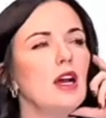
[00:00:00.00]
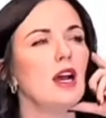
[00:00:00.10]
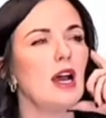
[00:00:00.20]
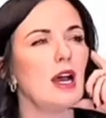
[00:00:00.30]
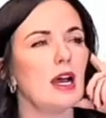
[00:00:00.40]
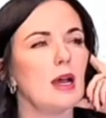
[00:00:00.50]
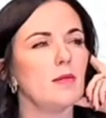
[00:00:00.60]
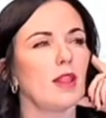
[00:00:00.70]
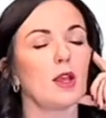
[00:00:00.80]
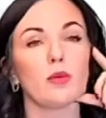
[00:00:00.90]

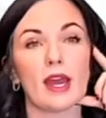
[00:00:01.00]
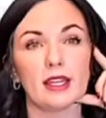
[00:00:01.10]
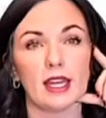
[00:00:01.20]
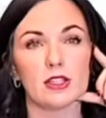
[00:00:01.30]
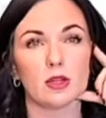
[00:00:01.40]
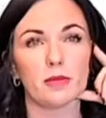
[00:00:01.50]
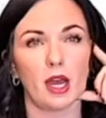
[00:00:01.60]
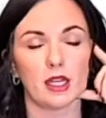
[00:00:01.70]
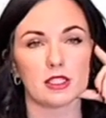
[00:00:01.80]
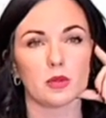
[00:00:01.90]
um, like red lentil
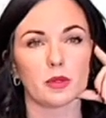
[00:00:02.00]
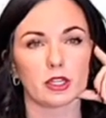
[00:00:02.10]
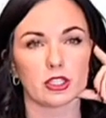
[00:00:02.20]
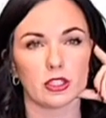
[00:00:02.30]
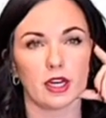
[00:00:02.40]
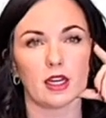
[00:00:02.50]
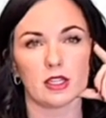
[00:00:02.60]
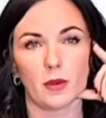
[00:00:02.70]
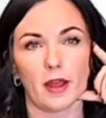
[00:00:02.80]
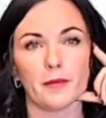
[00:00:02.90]
pasta works great as
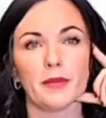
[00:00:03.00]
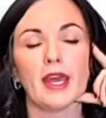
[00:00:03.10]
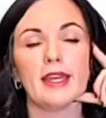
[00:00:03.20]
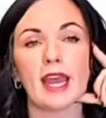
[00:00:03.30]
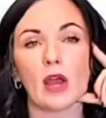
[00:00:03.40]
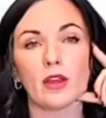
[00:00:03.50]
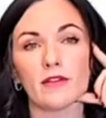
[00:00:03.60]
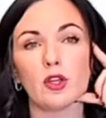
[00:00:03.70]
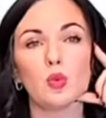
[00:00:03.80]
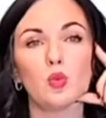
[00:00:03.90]
well. Now,
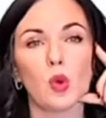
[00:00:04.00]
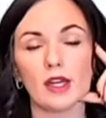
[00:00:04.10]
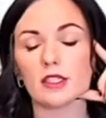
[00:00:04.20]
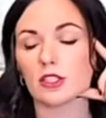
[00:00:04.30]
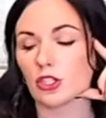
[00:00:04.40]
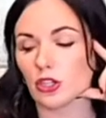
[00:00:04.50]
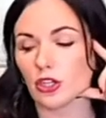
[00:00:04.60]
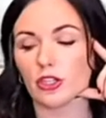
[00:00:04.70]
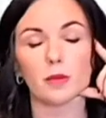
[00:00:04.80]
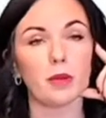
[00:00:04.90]
if you want to
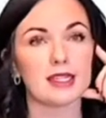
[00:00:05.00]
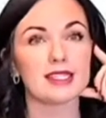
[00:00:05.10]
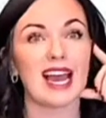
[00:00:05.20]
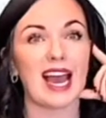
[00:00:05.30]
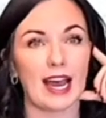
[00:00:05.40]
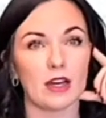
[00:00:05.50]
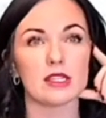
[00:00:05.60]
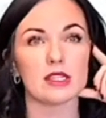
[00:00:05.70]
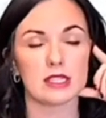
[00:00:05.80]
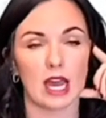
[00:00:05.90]
cook your pasta
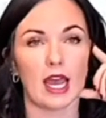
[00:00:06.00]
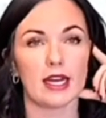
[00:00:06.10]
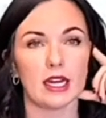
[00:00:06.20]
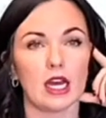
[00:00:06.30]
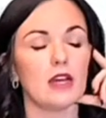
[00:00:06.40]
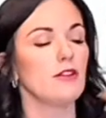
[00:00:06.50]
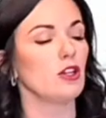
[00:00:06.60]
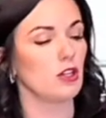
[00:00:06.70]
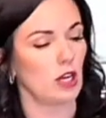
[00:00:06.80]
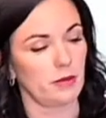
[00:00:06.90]
outside of your
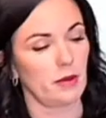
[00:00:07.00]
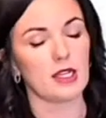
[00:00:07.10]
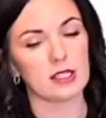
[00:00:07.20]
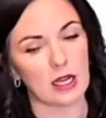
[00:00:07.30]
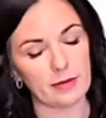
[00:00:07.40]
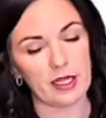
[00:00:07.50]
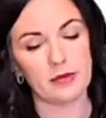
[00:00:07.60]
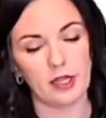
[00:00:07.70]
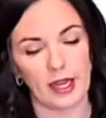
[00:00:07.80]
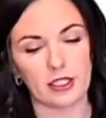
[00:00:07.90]
crock pot, some
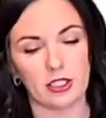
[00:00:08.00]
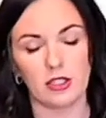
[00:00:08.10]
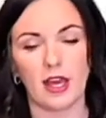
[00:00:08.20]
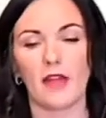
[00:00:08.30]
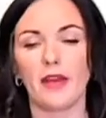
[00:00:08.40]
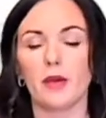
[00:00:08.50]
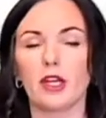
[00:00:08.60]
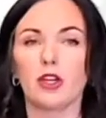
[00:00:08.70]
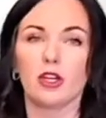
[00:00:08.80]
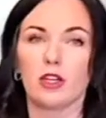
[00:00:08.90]
people like to do that. They want
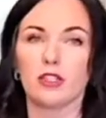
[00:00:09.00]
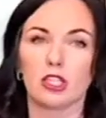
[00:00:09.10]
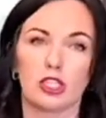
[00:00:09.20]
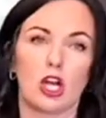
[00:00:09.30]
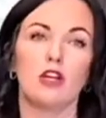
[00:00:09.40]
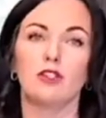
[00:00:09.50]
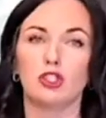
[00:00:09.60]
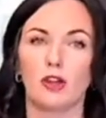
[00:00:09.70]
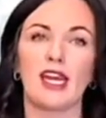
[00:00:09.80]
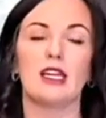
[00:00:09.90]
to cook it on the stove,
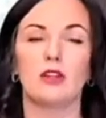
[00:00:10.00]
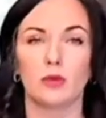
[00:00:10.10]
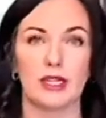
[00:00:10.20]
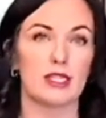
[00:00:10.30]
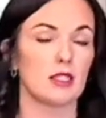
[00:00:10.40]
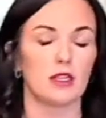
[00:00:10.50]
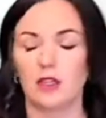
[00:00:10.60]
drain it, and rinse it.